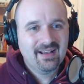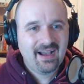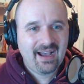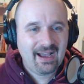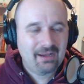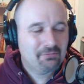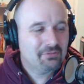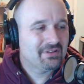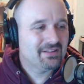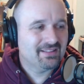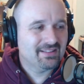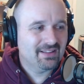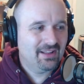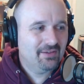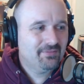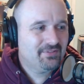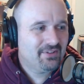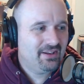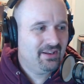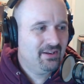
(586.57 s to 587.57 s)
I would
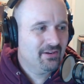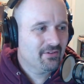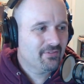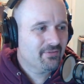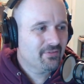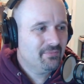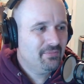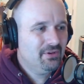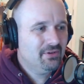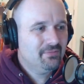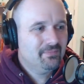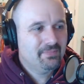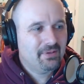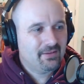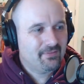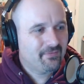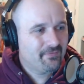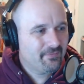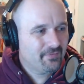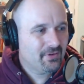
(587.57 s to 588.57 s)
love to hear from you,
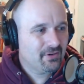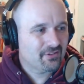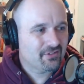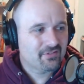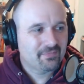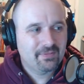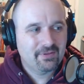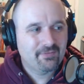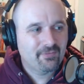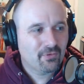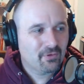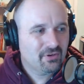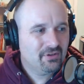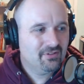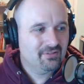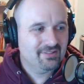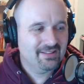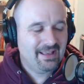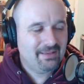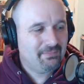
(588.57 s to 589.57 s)
but first, before
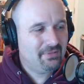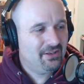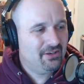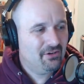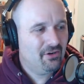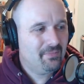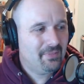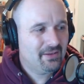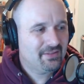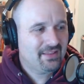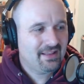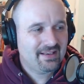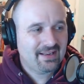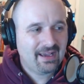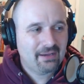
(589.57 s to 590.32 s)
you let me know about that,